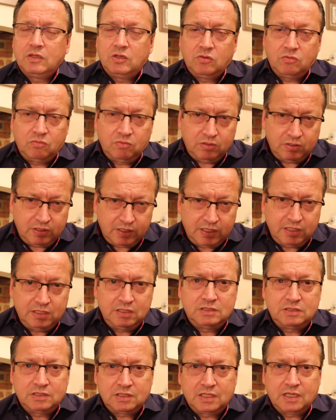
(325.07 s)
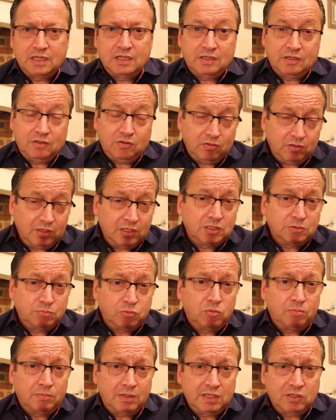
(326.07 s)
You need to
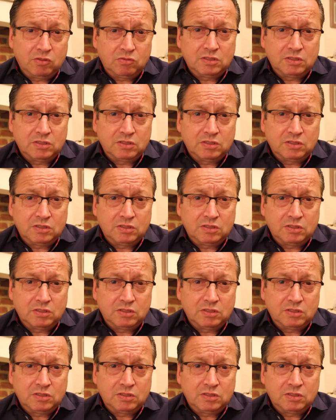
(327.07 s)
put money